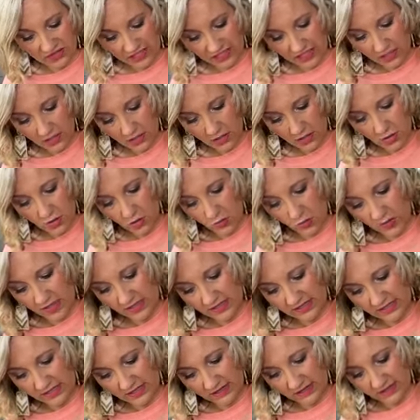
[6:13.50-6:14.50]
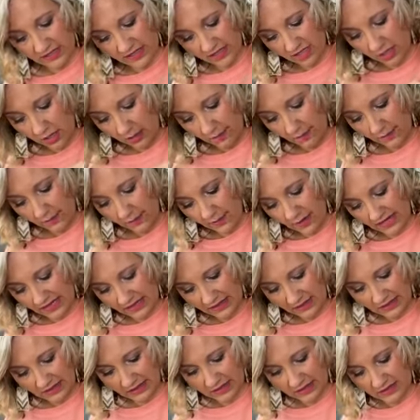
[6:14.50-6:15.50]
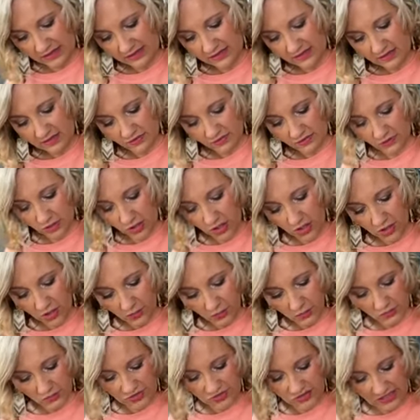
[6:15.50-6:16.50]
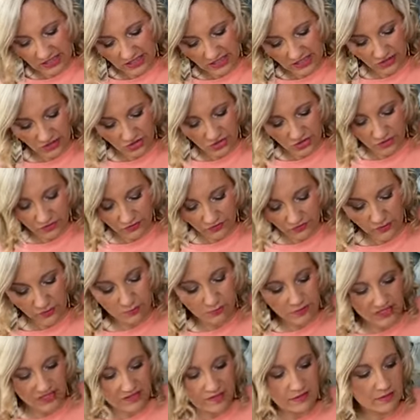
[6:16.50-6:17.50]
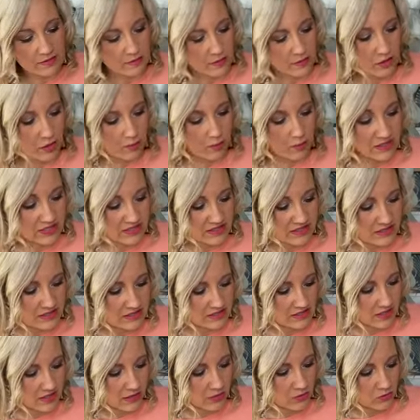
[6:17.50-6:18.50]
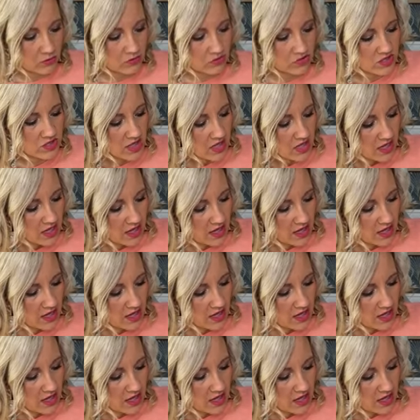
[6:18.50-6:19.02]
video is at the top of my list for goals next year for business goals.